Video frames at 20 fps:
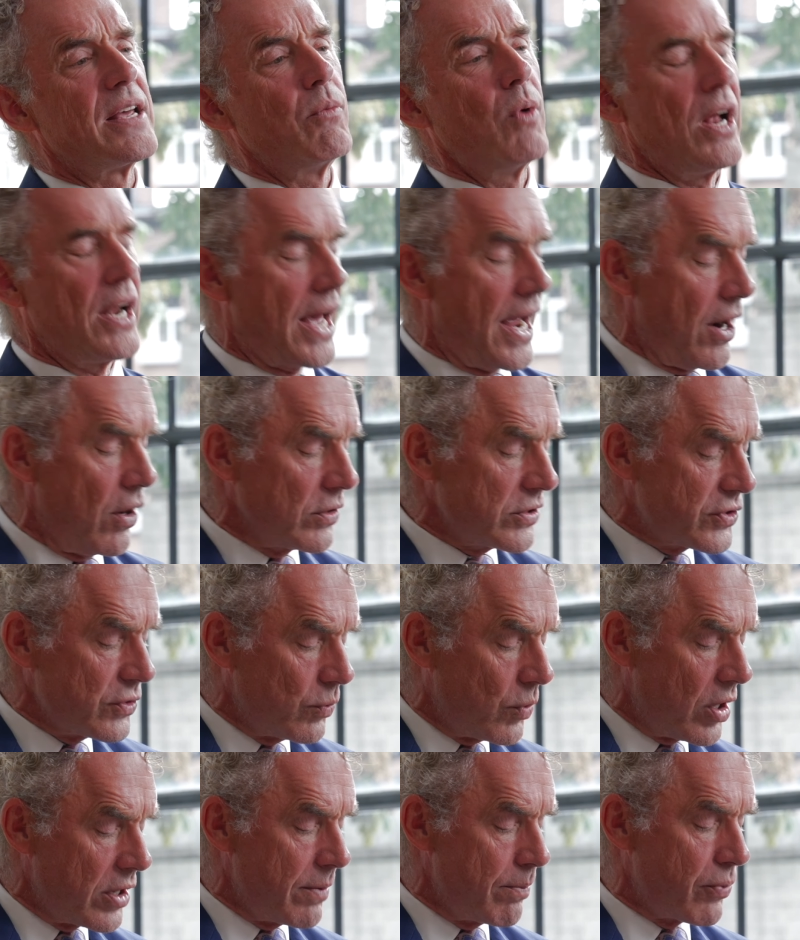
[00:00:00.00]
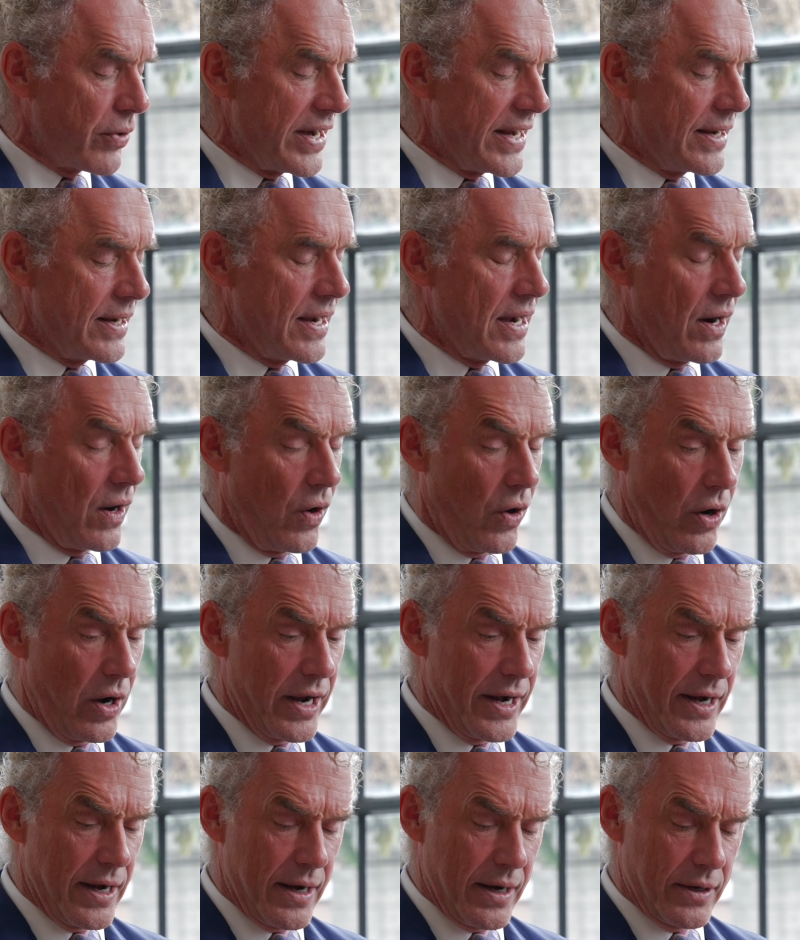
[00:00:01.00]
Well, I also want to bring
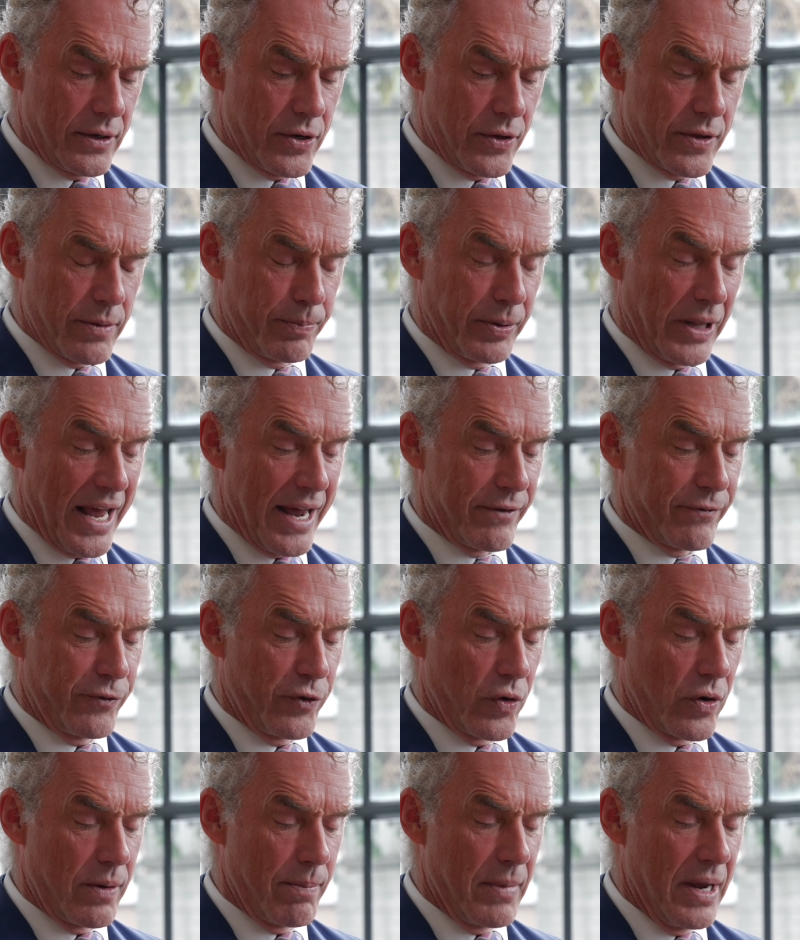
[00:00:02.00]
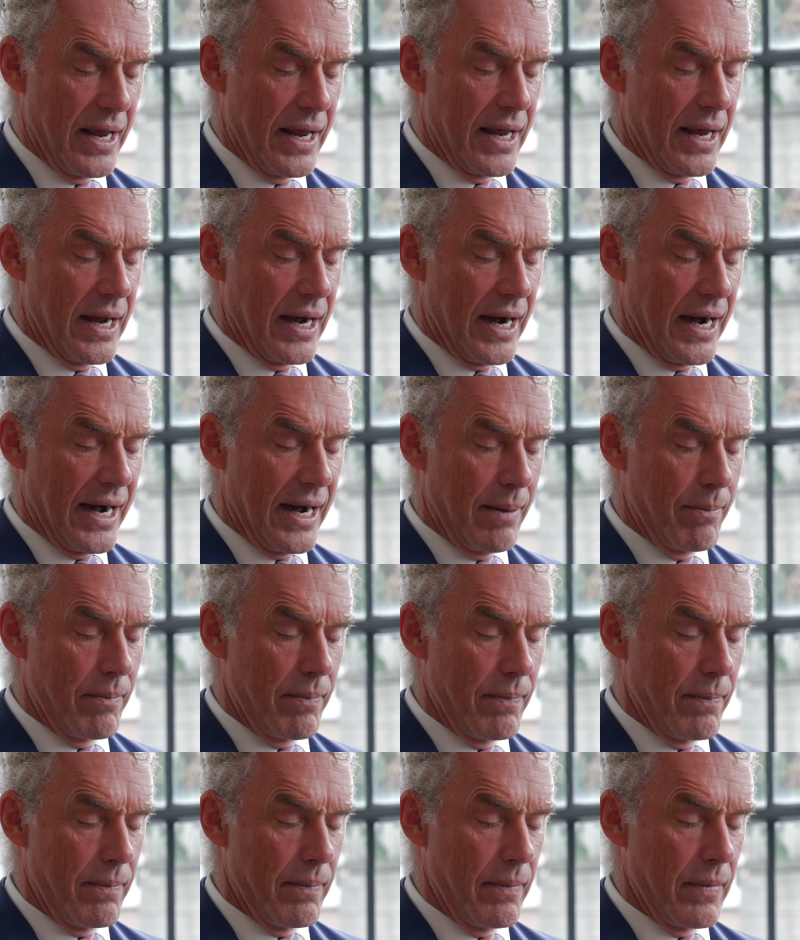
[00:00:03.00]
on to the platform
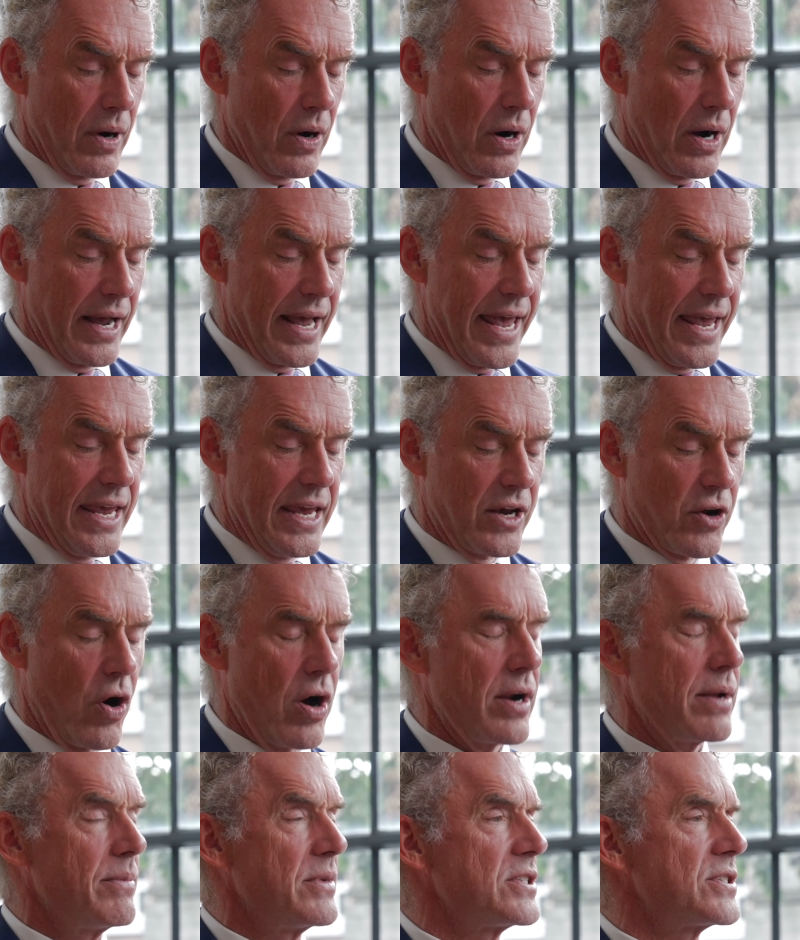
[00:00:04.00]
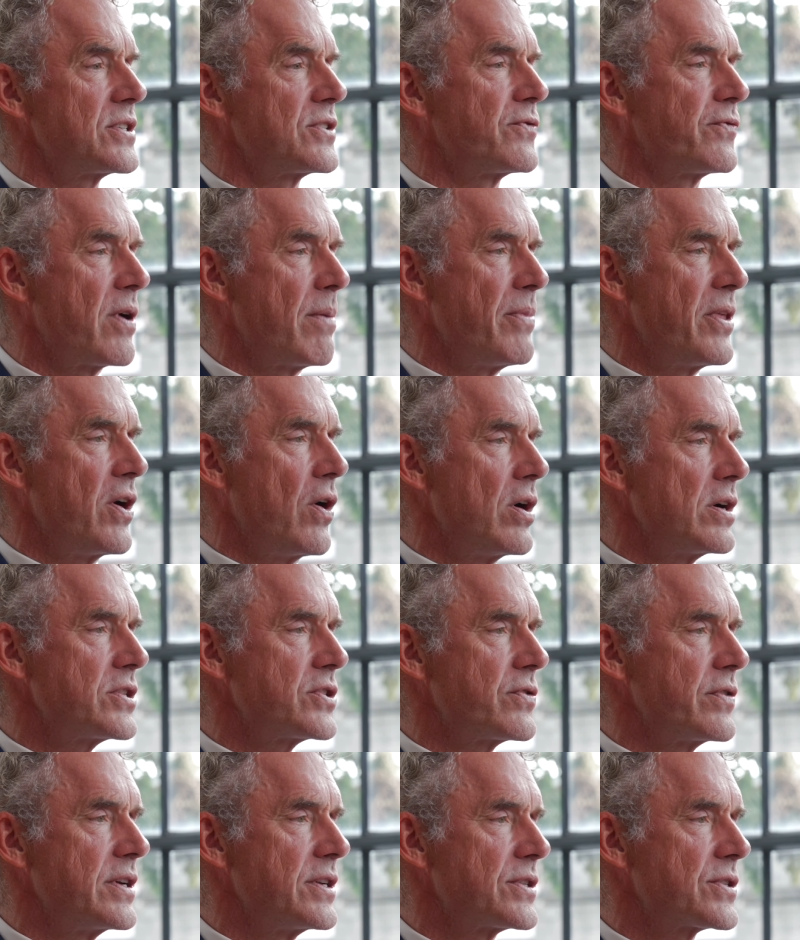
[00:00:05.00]
um, economists from the
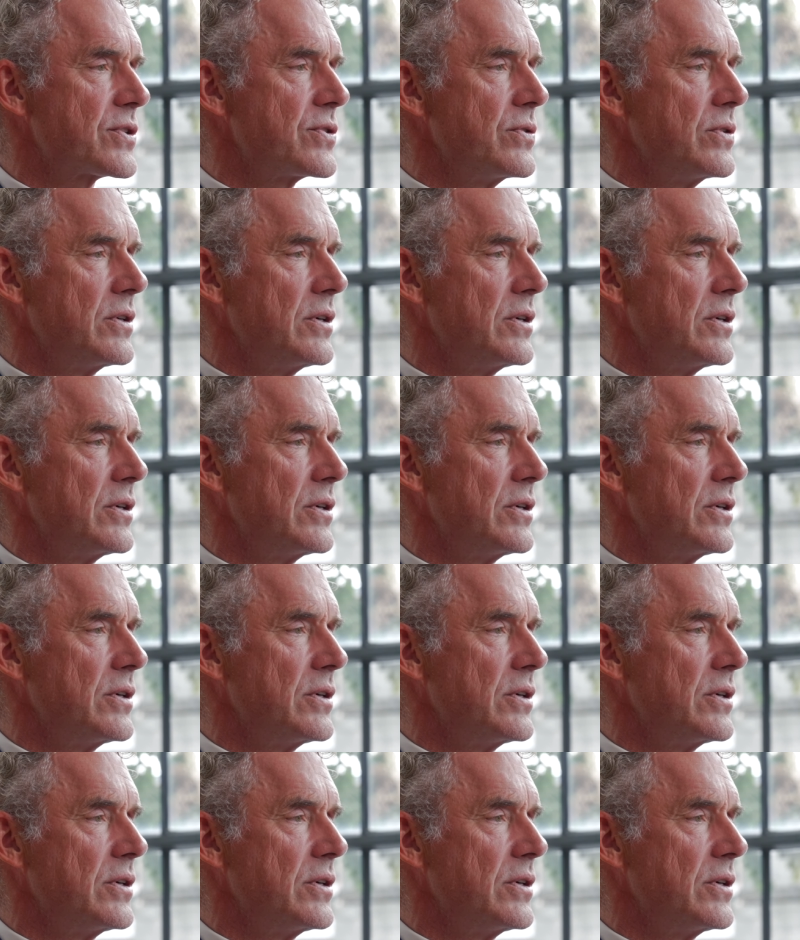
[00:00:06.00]
Austrian school,